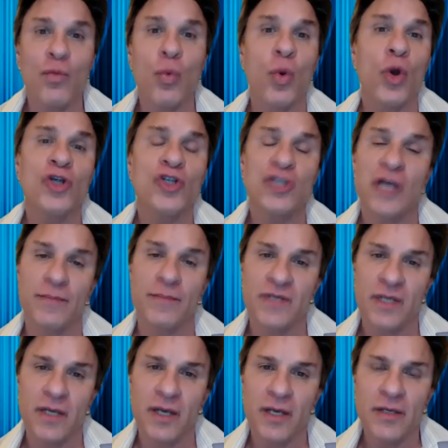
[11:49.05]

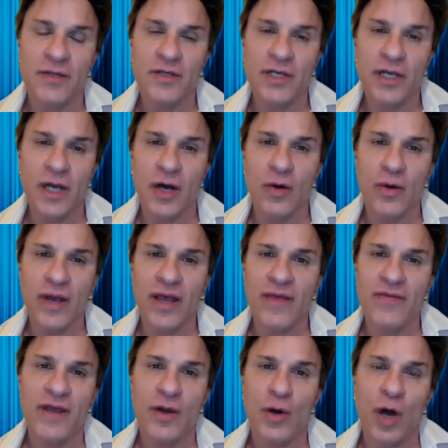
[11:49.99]
worshipped you know
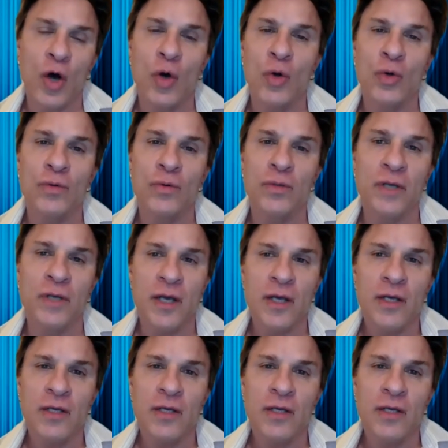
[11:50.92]
in their own